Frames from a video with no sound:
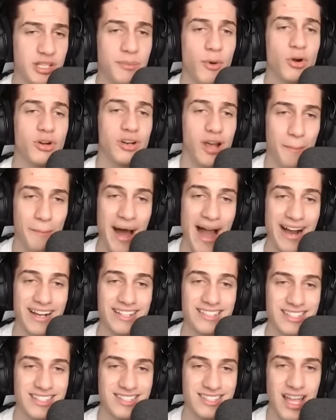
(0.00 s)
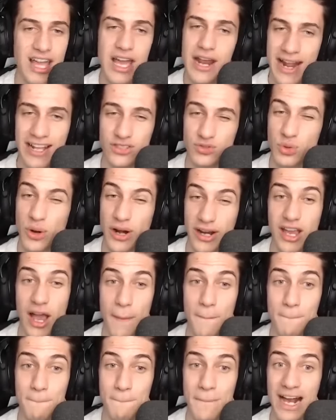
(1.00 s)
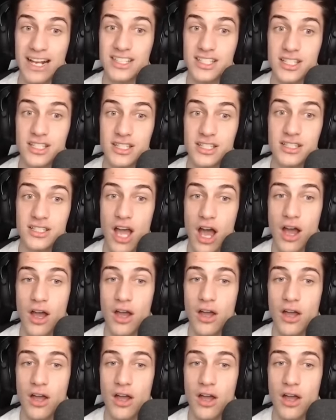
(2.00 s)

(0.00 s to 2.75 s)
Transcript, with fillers: some more gun boxes. That's right. Gun boxes.